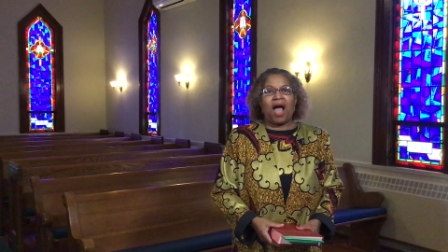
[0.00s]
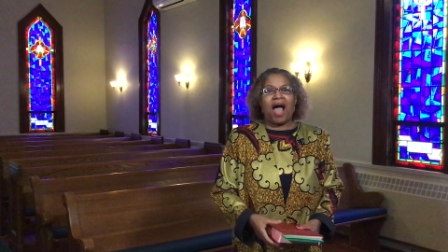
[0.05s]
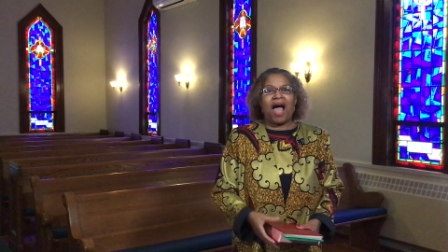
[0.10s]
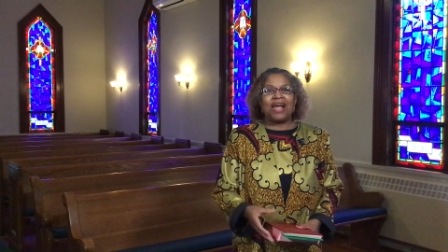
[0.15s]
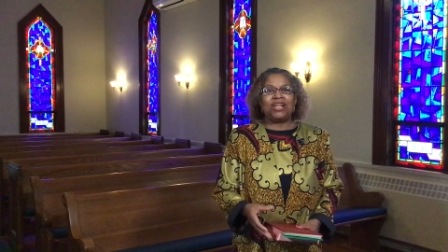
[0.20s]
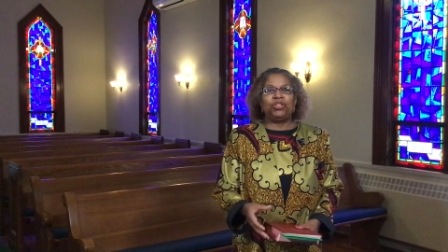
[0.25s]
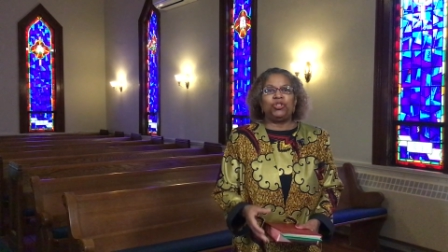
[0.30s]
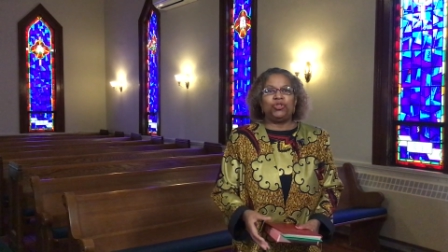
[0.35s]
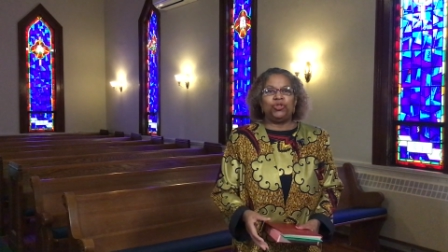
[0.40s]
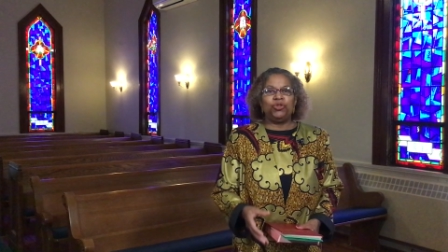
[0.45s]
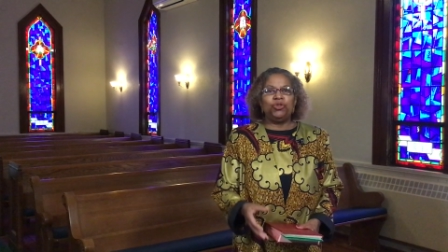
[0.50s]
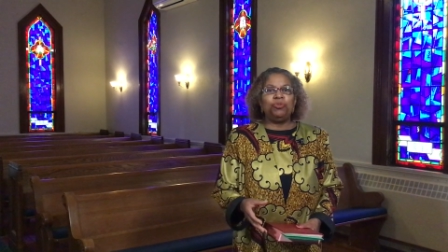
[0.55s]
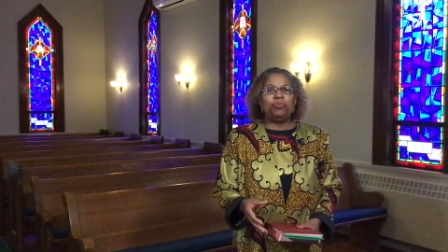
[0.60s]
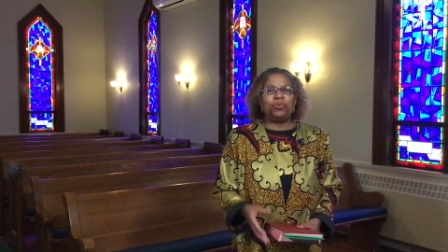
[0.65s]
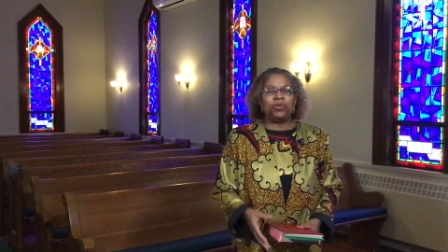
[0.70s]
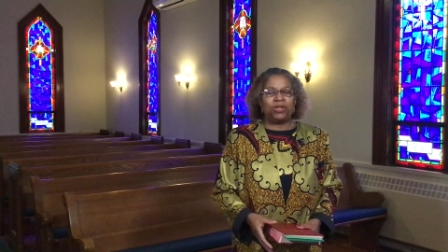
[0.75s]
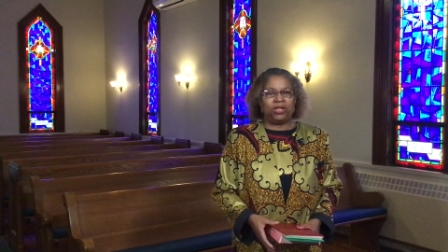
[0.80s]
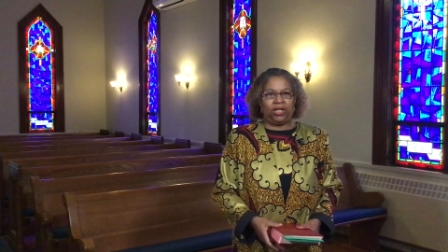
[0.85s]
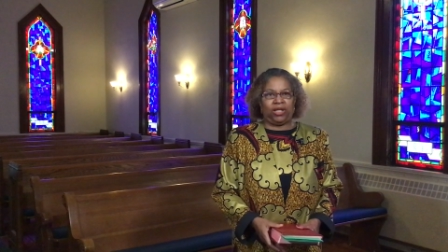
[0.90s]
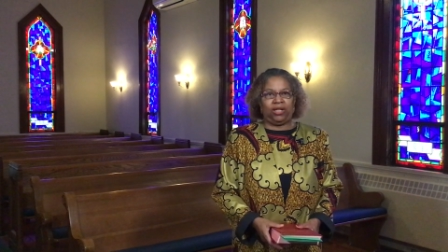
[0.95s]
I do
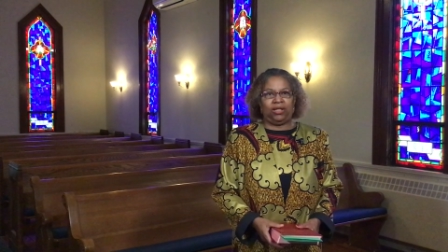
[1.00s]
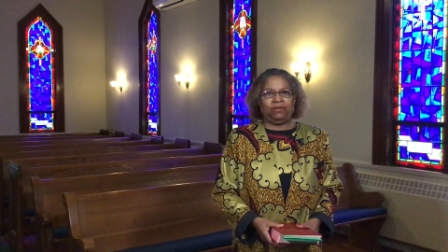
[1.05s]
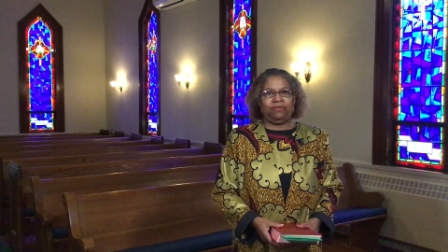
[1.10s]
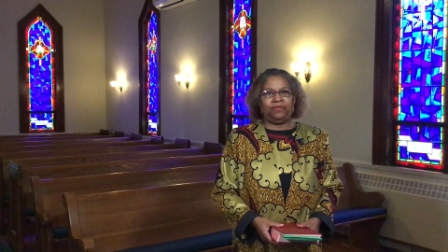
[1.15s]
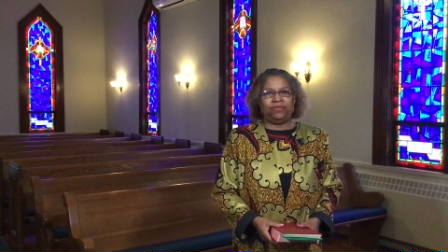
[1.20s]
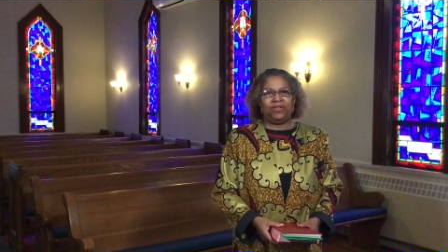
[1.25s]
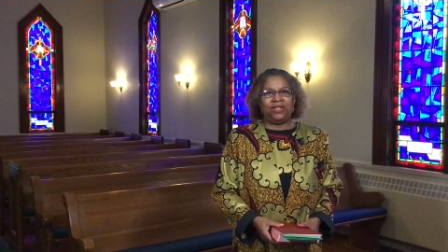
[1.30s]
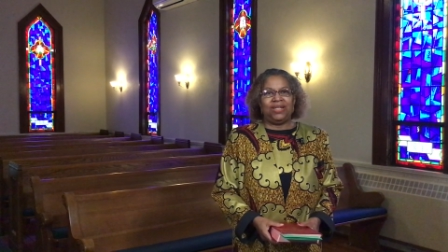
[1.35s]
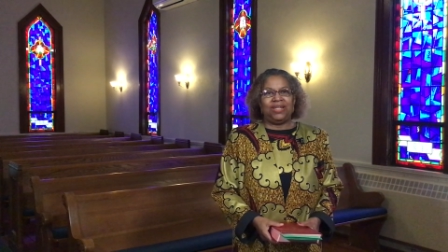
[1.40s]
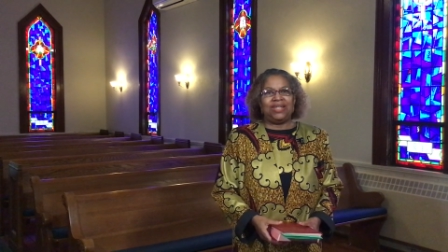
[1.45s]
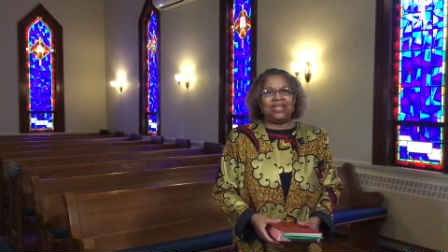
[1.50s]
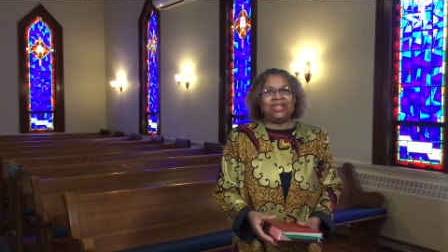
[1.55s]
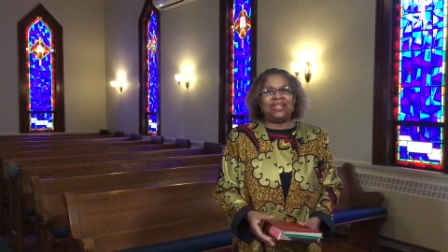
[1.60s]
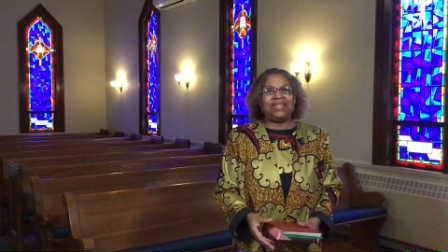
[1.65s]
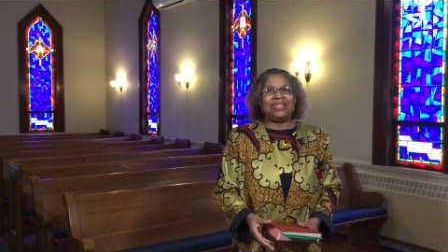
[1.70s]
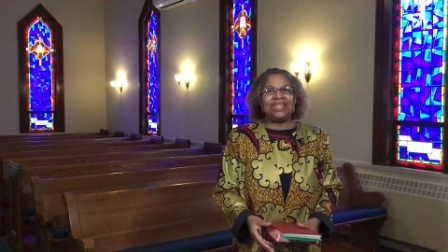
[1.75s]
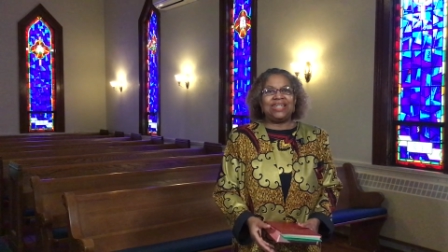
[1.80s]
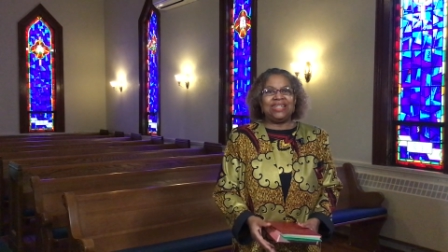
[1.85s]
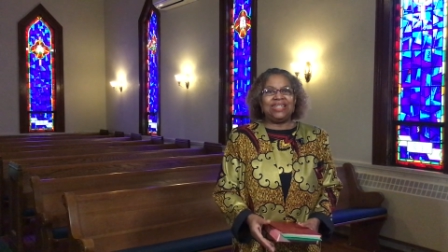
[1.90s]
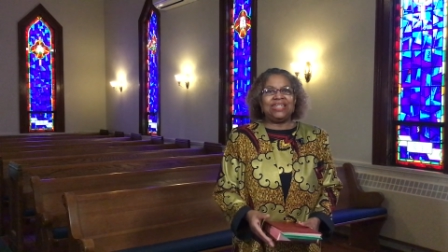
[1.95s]
believe
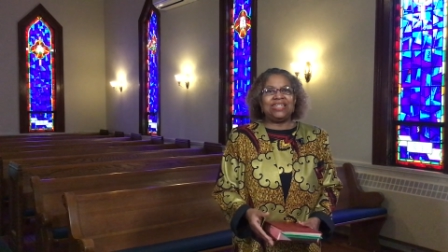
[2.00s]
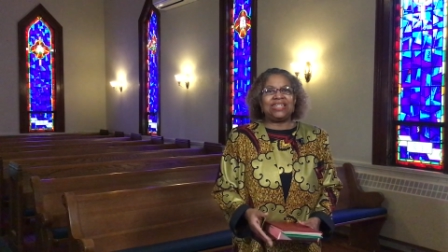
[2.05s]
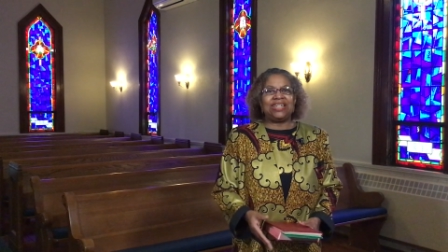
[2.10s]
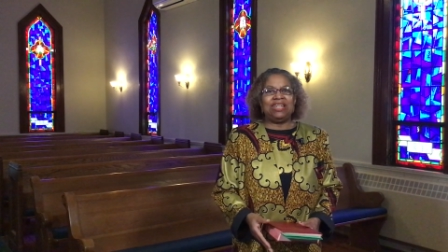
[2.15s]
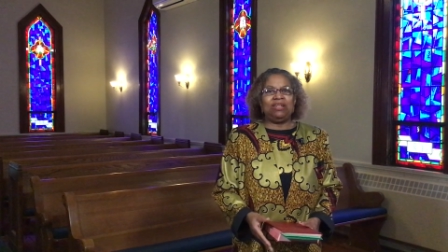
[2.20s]
it is